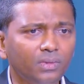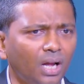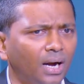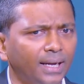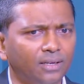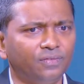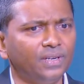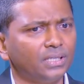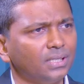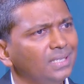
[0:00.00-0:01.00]
Our
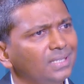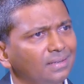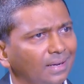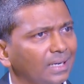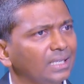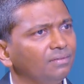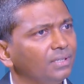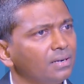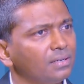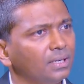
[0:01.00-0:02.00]
inflation is in negative
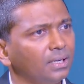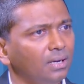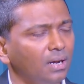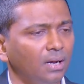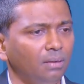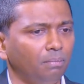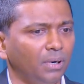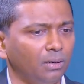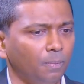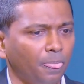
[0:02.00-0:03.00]
territory,
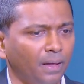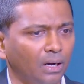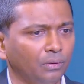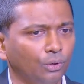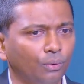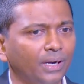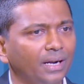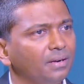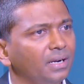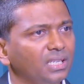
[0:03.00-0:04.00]
but our
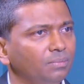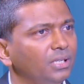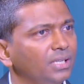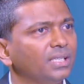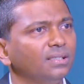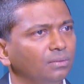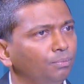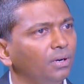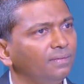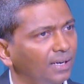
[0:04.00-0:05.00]
overnight rate is between
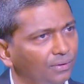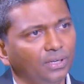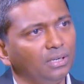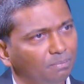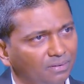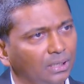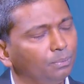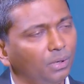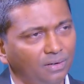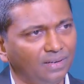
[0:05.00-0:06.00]
7.5 to
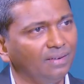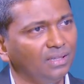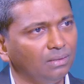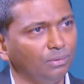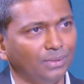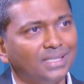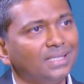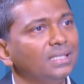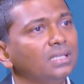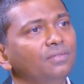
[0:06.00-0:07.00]
8.5 at the moment. That's a
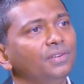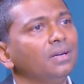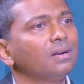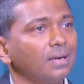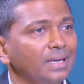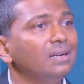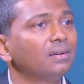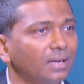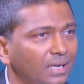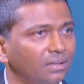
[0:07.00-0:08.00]
significant real
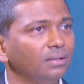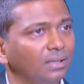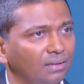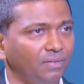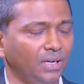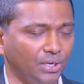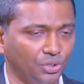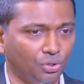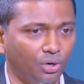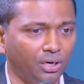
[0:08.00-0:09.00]
rate that we are
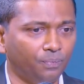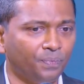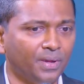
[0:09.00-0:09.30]
enjoying.